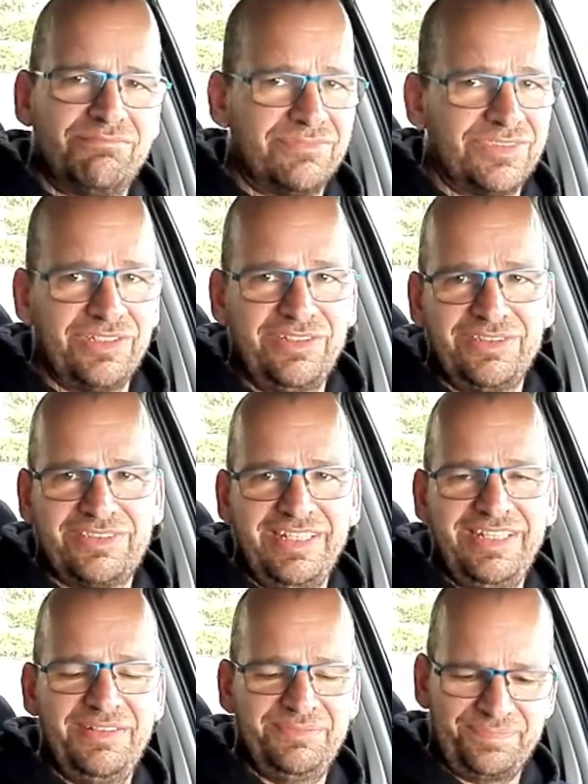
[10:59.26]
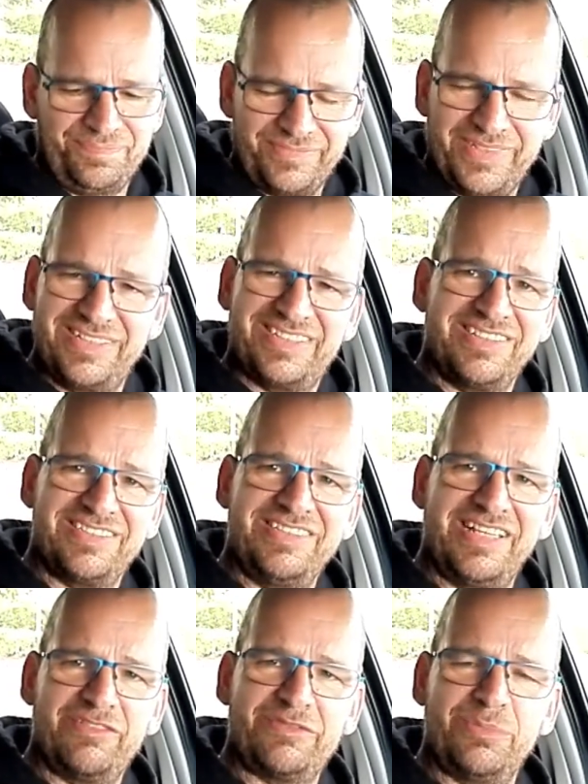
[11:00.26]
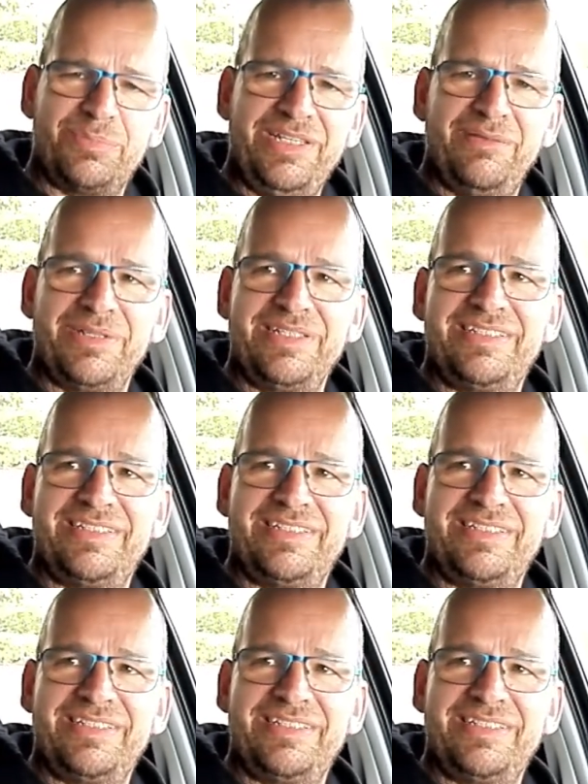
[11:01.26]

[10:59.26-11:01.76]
So you see, it doesn't have to be a big